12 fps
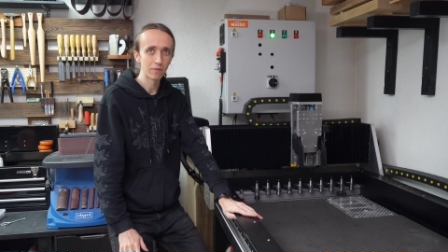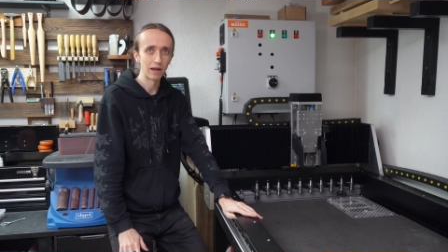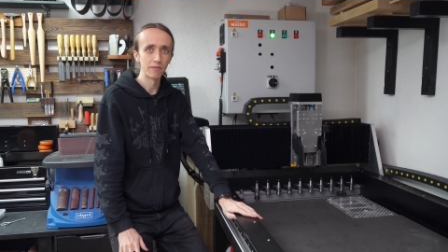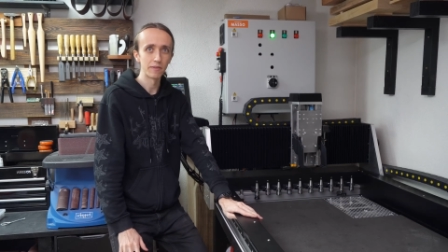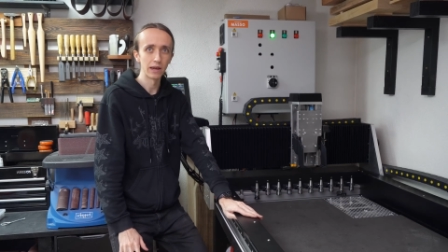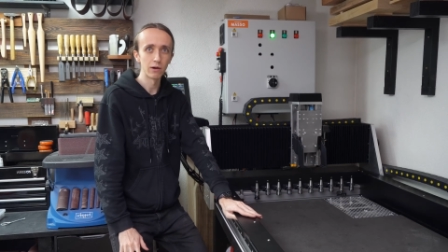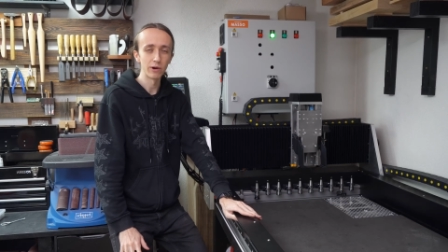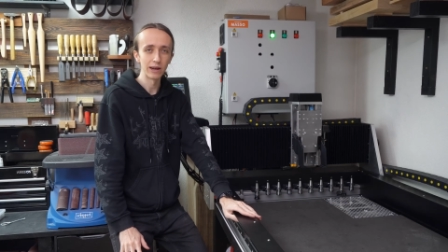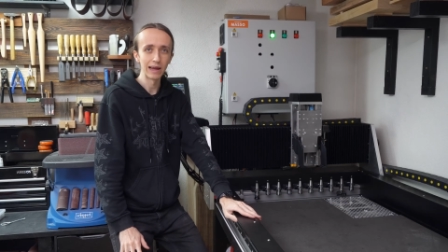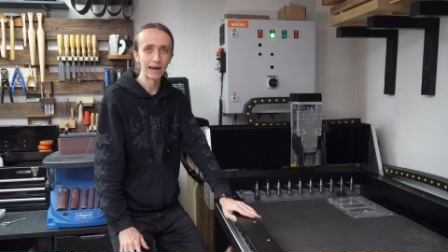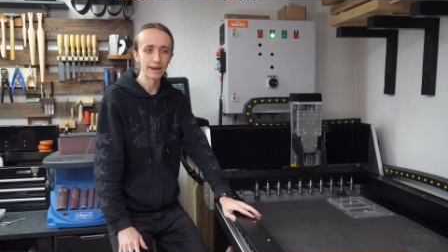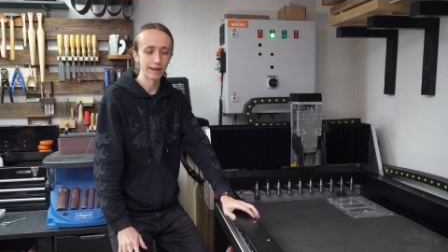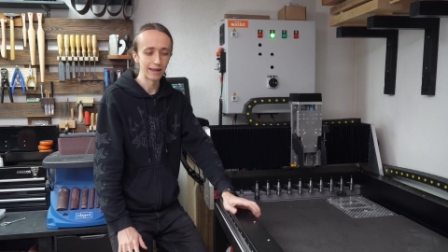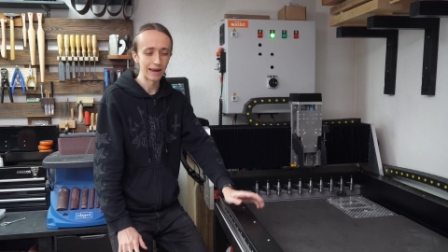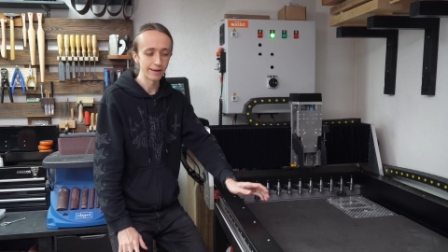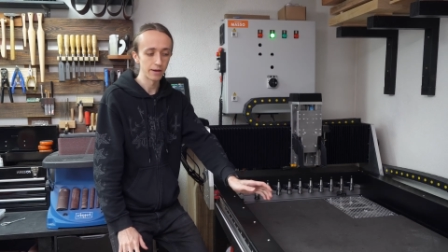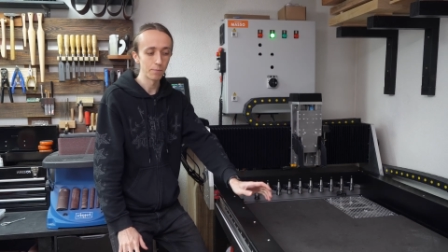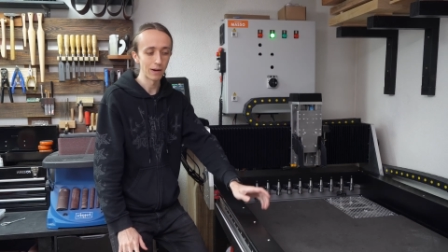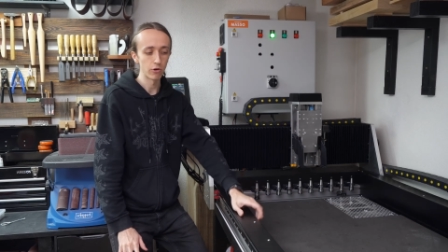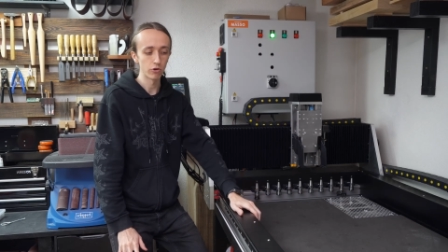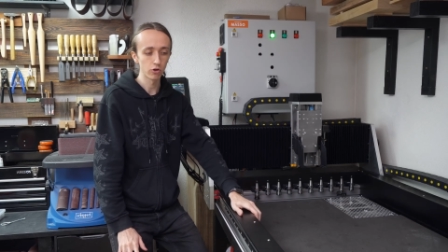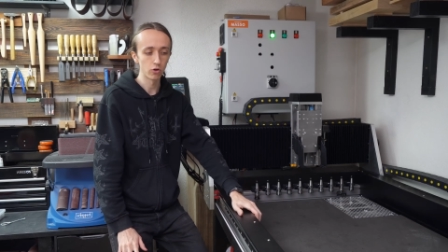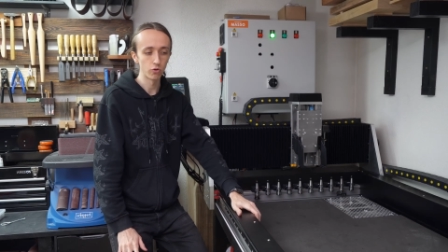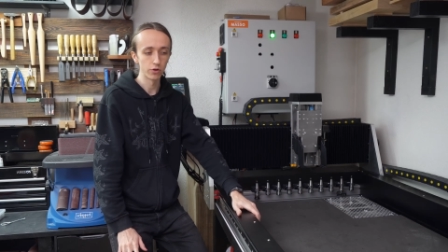And then I went ahead and had them
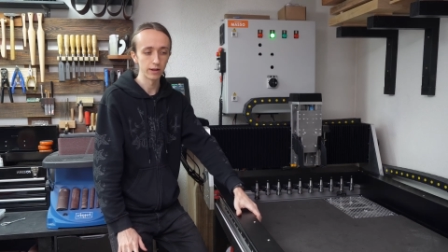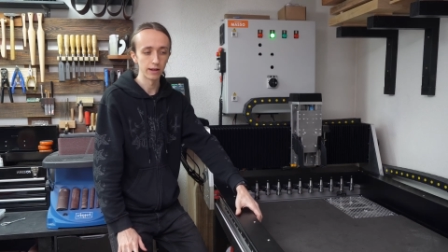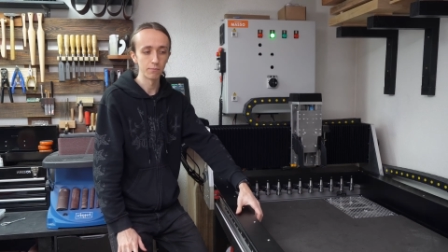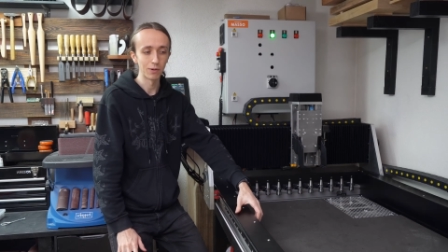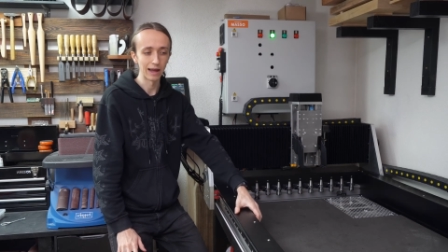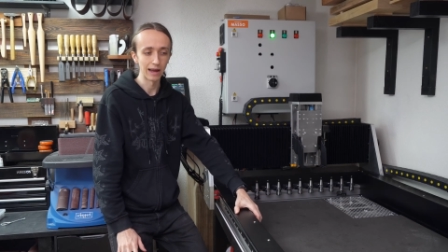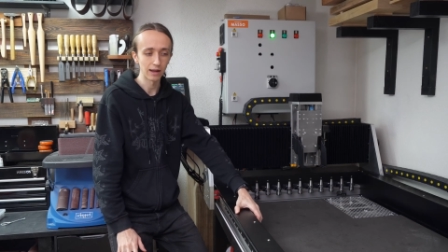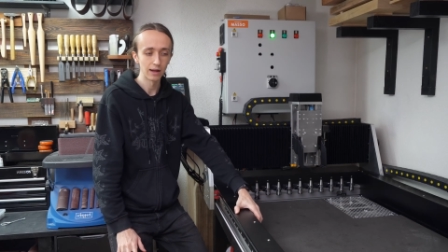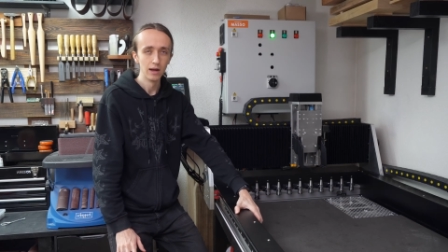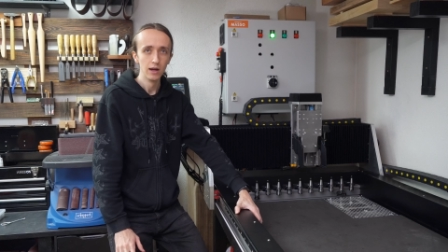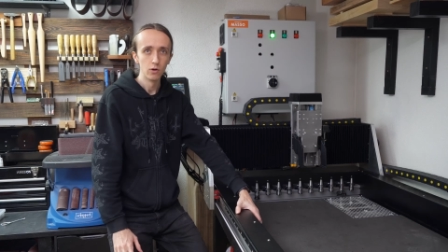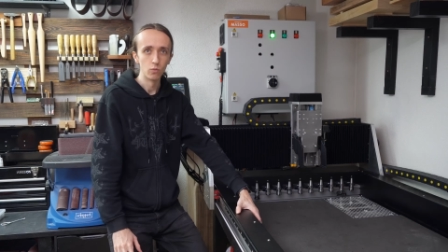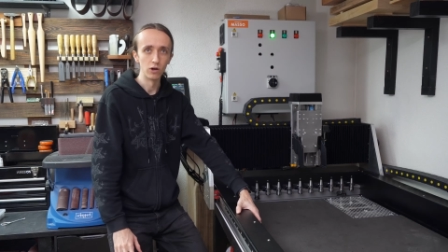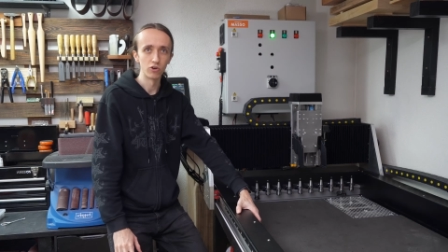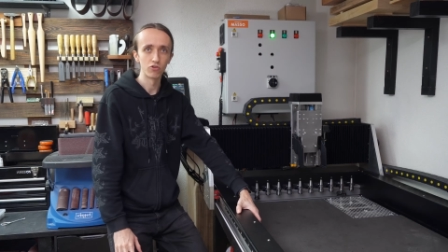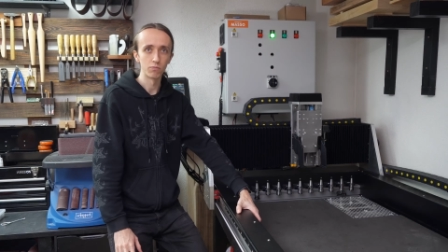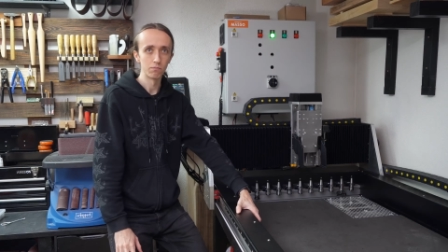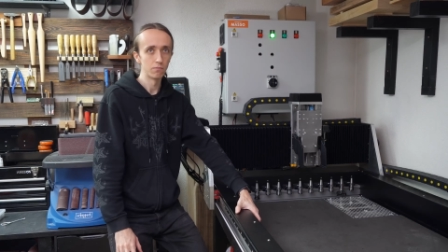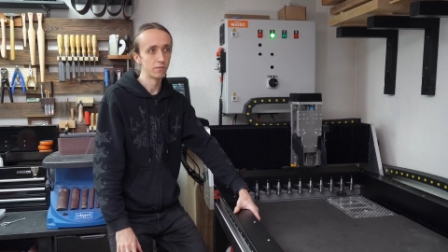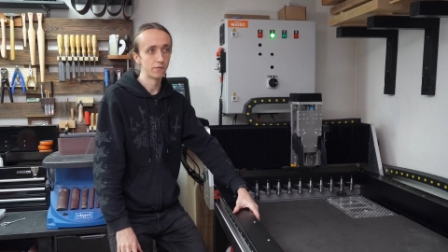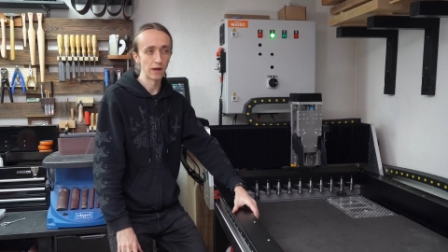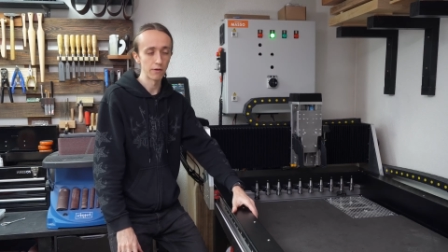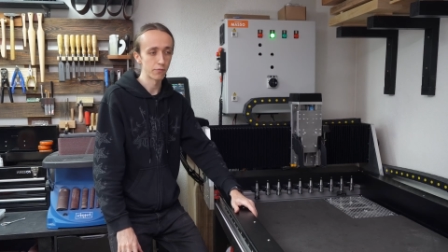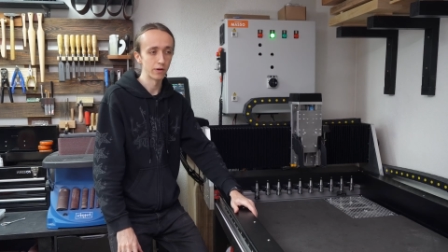powder coated in black, which
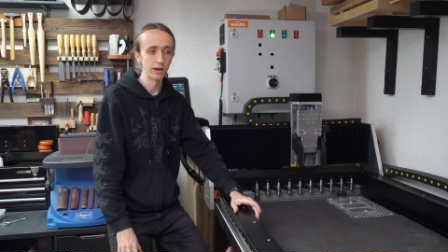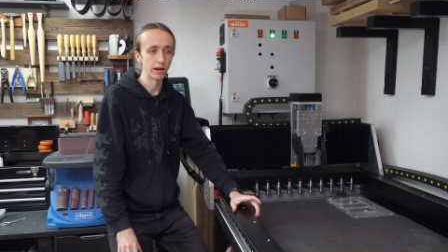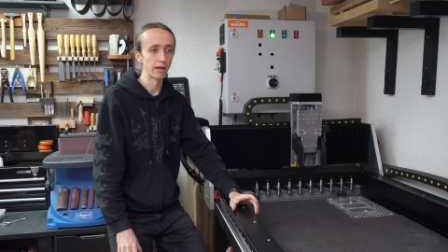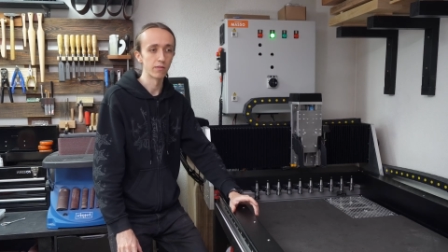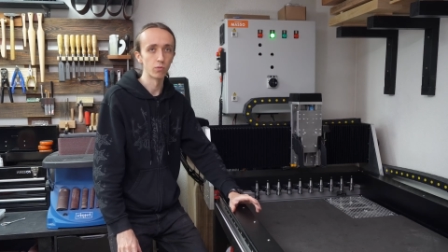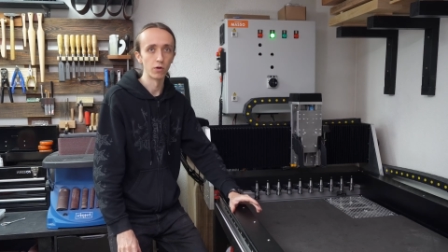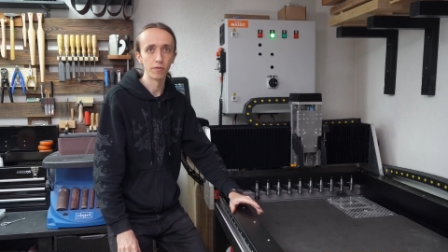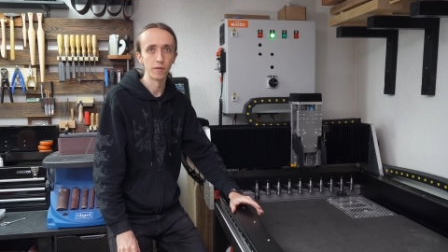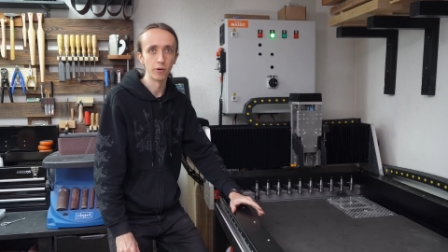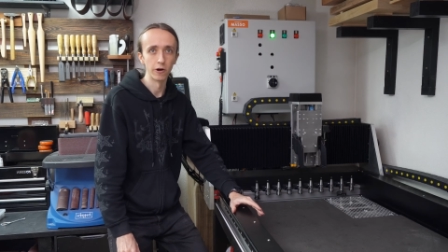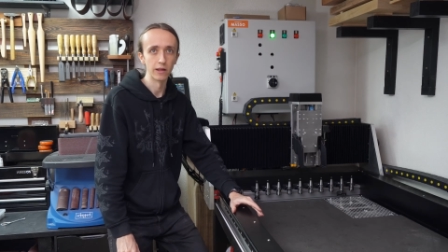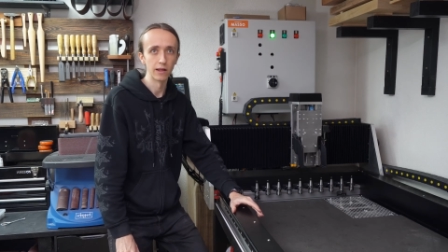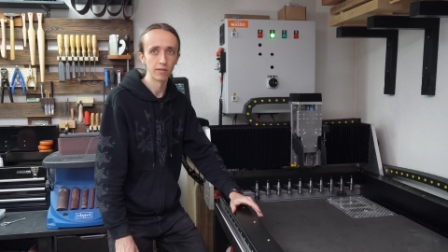definitely is worth the money.